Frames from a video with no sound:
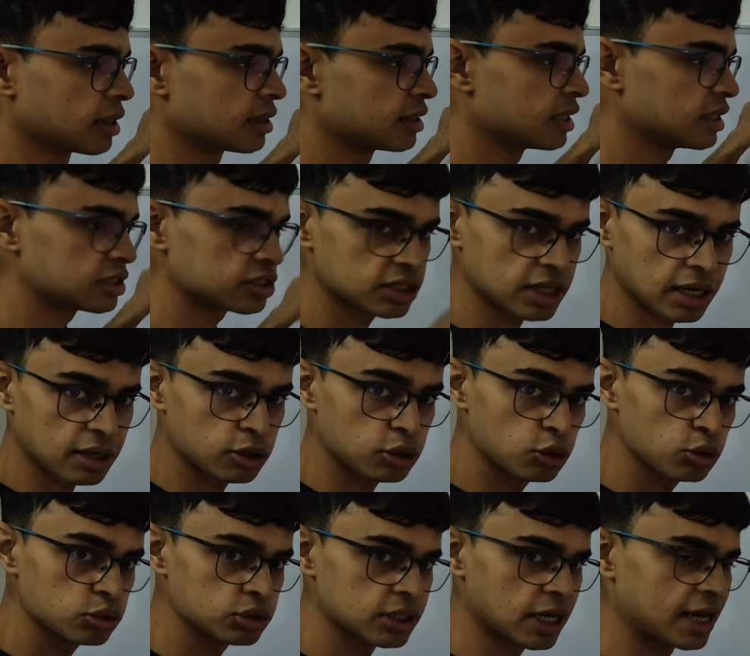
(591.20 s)
these
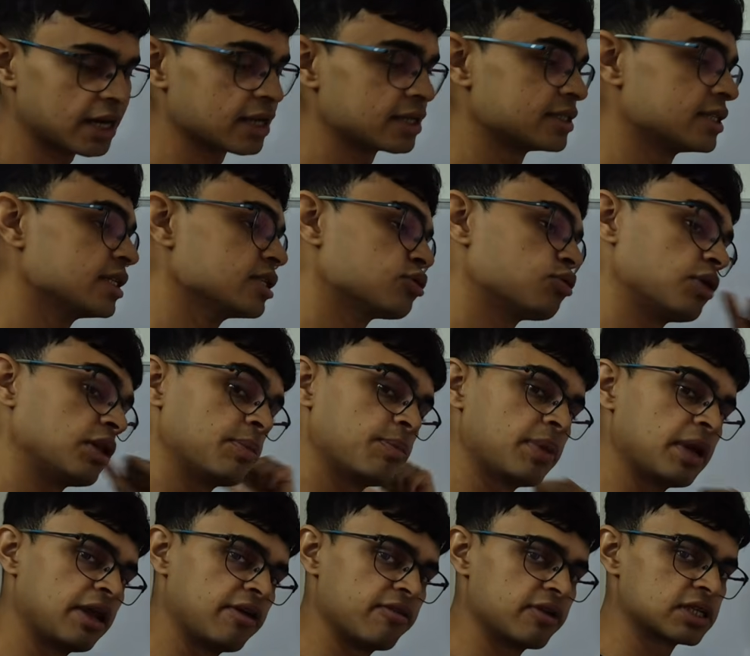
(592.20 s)
two strategies with
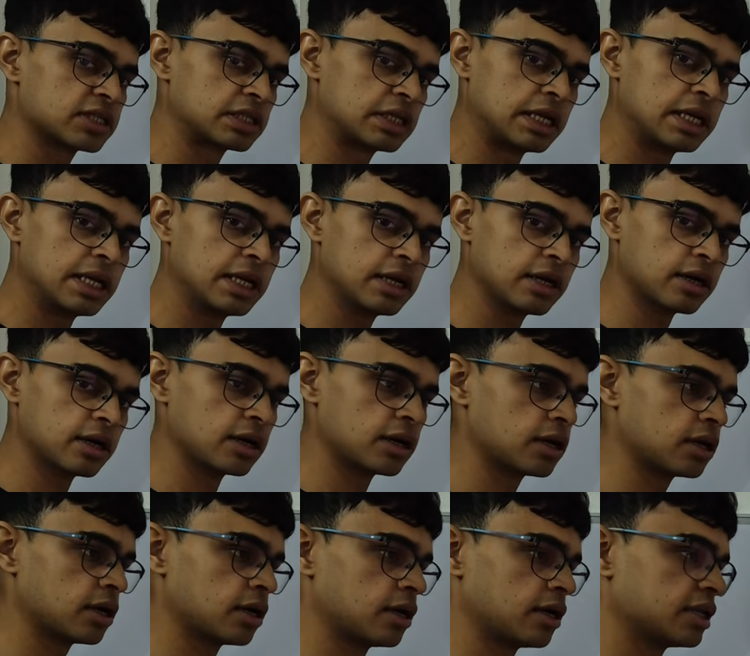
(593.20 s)
previously
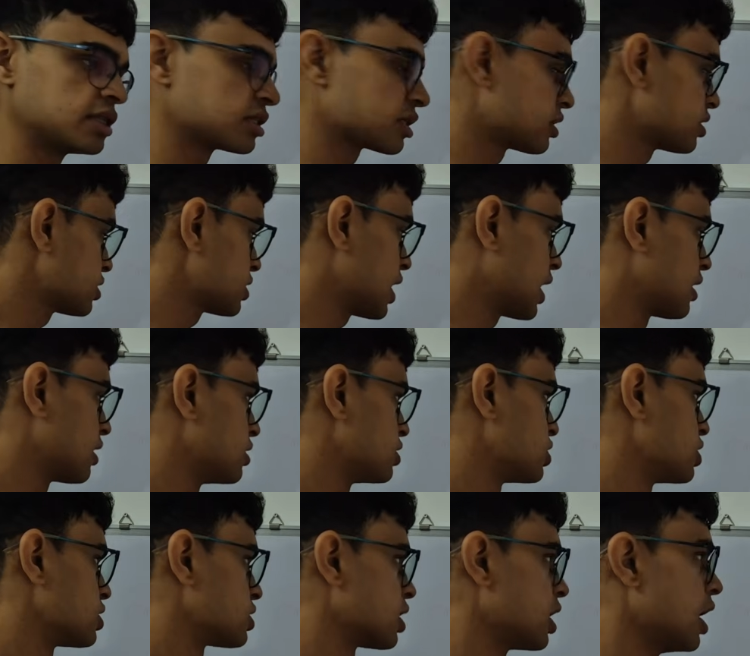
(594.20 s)
discussed
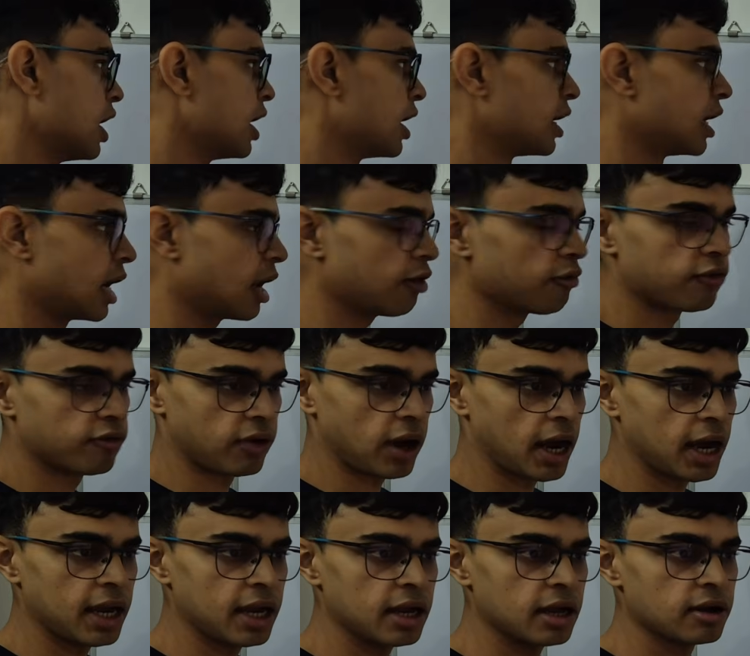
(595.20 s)
strategies. Now
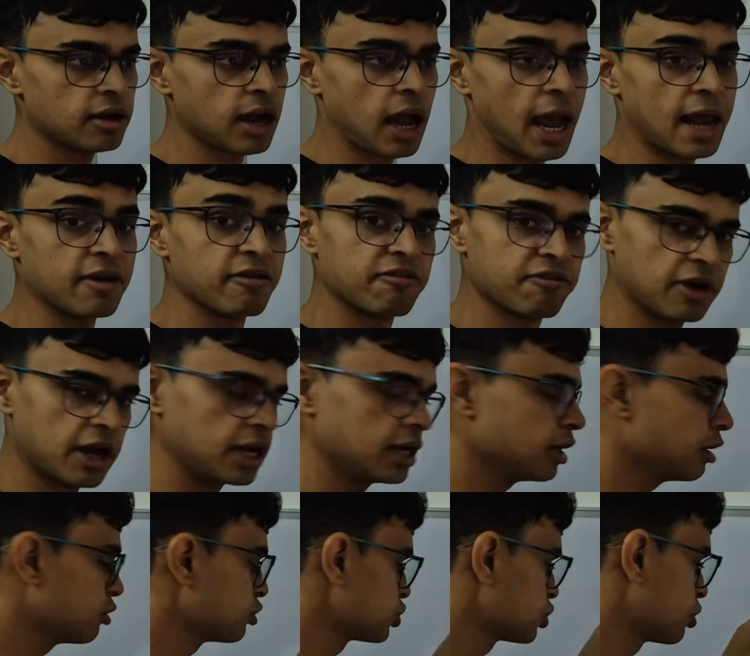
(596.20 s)
why and when
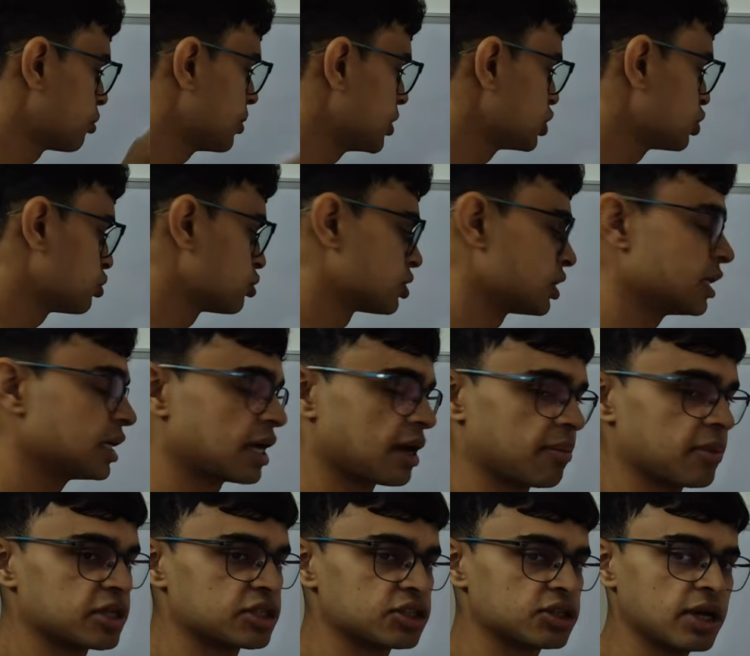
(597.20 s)
you should be choosing
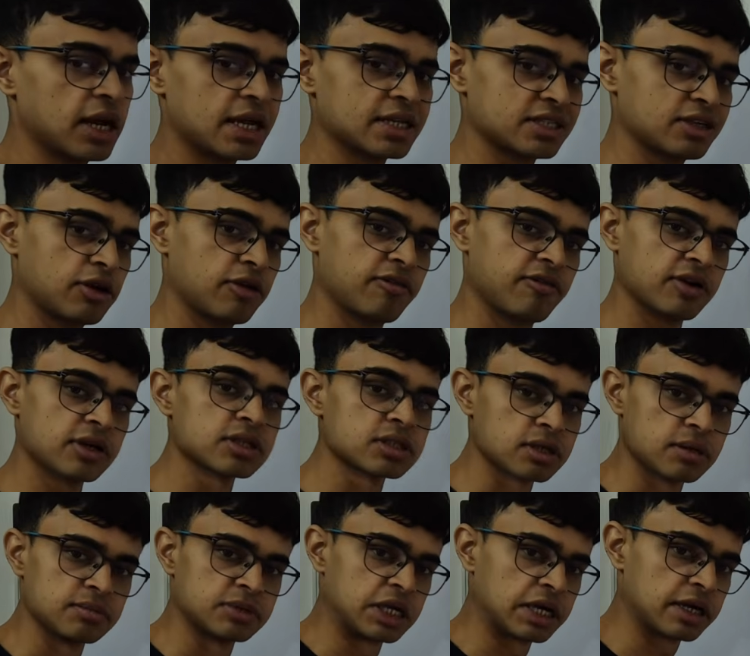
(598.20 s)
chemistry as your first
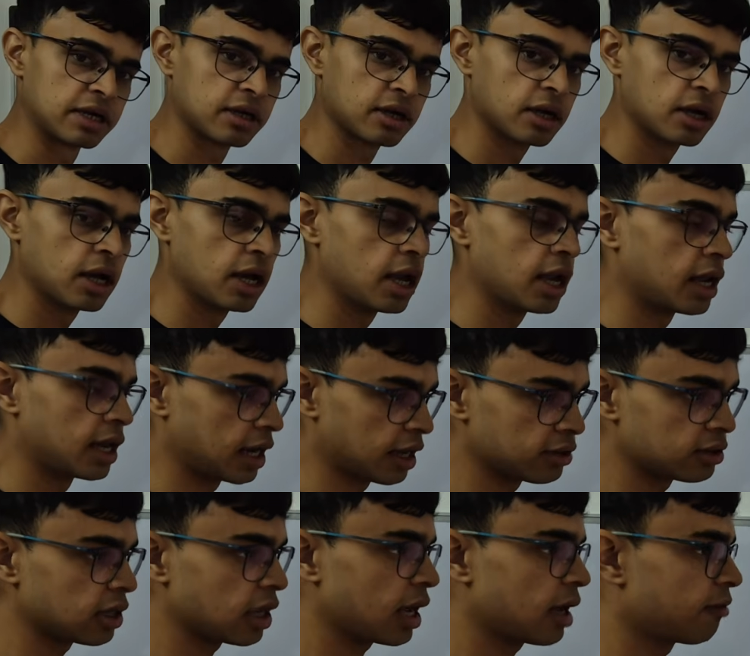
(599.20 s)
subject.
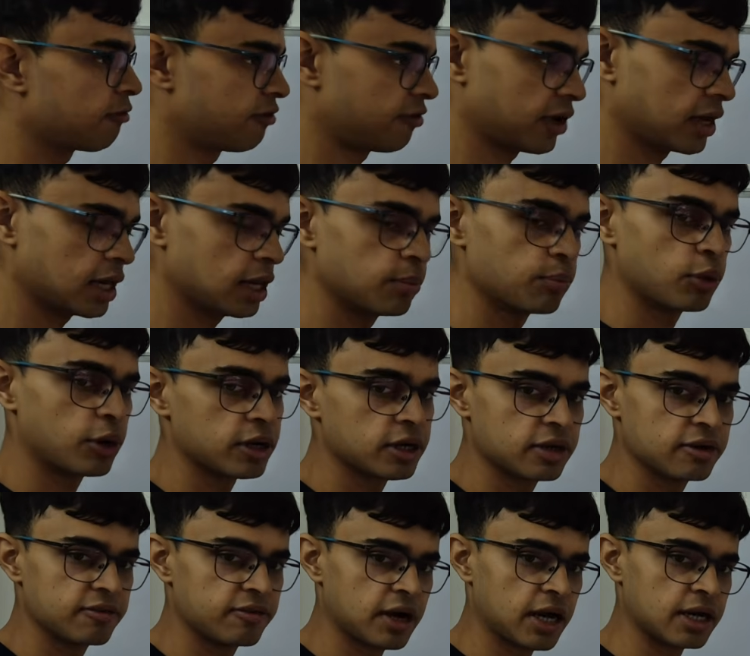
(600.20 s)
Now the very
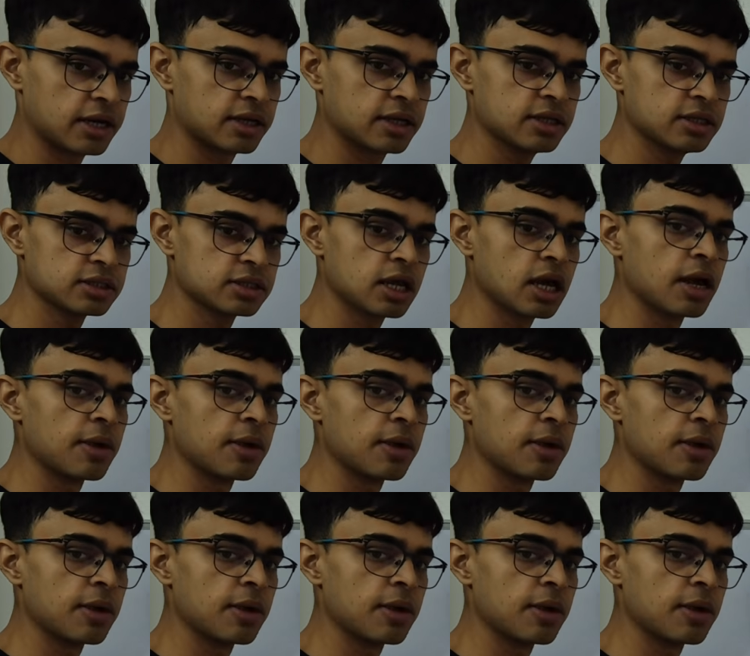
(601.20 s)
important fact is,